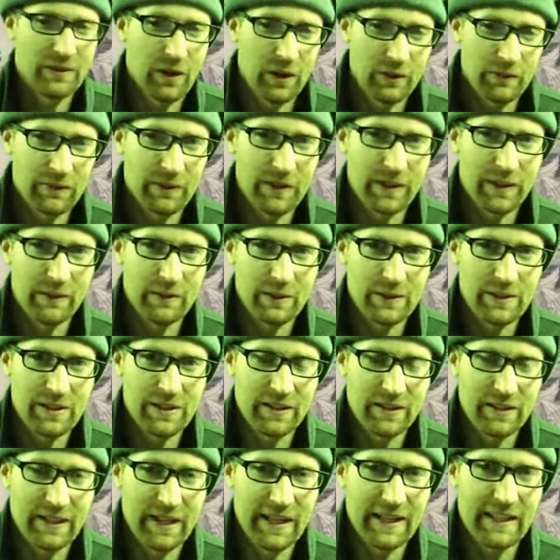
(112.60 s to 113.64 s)
Hopefully we're
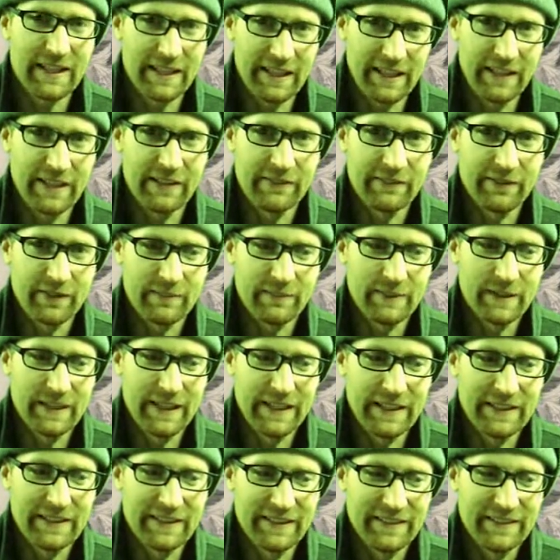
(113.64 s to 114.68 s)
still not eating it from the
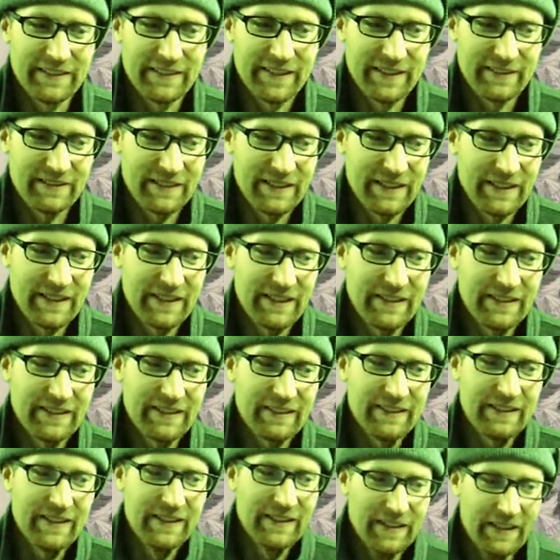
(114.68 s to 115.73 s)

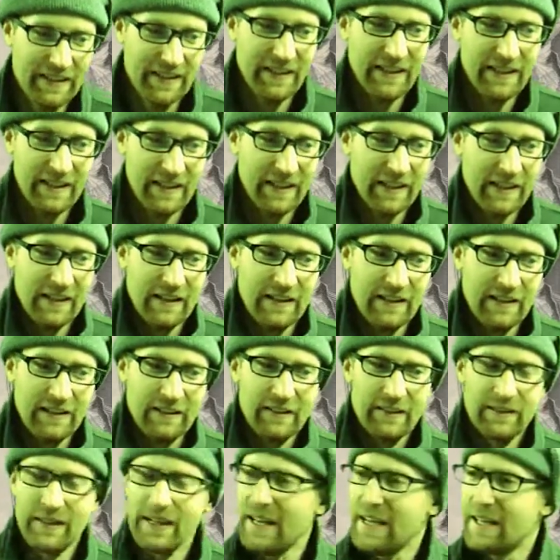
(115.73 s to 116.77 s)
1970s.
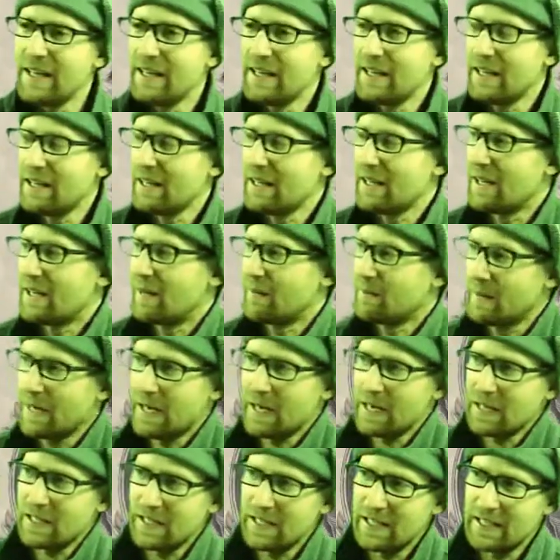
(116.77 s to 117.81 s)
Led
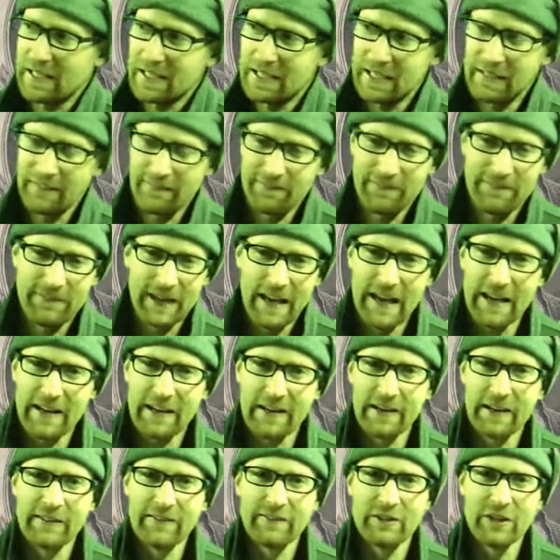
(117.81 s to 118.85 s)
America to get
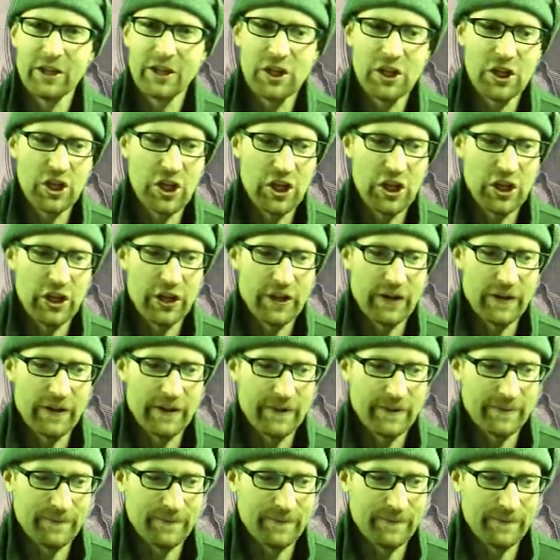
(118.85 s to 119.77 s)
fatter every year.